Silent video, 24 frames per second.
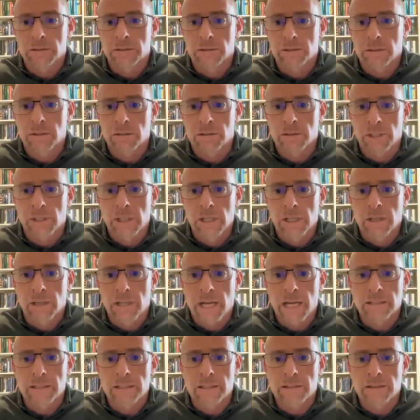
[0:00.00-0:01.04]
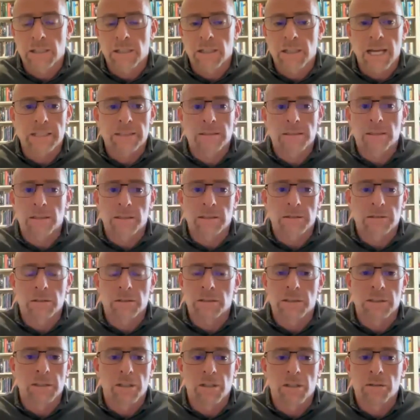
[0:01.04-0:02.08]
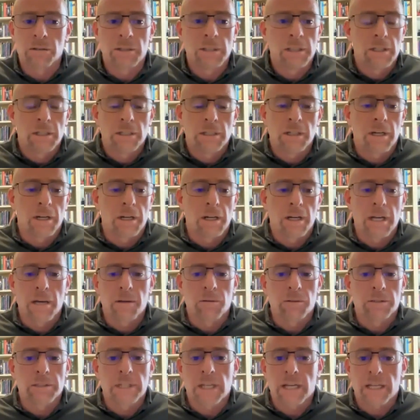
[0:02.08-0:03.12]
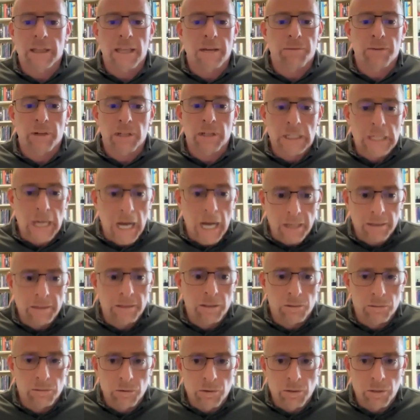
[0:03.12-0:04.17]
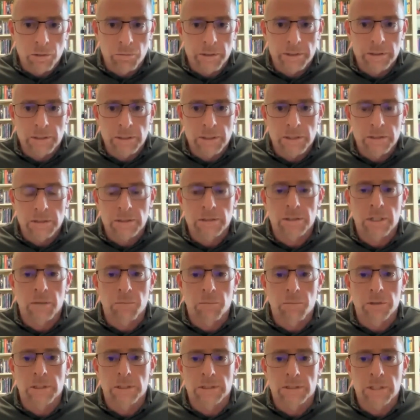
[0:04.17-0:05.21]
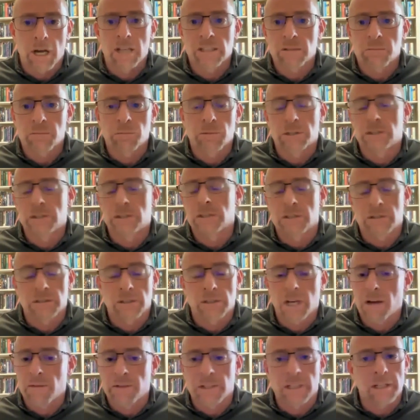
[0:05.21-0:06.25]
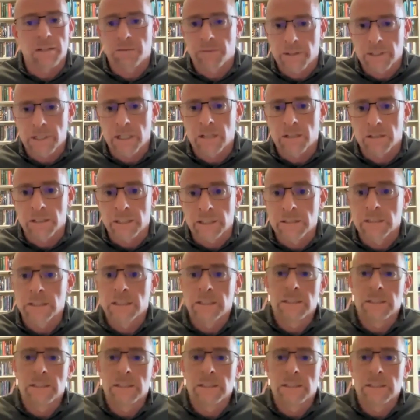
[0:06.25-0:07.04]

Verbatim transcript: So that, that's the you know, uh, and we'll say like they forgot the Lord, which is which is gospel, which is covenant infidelity,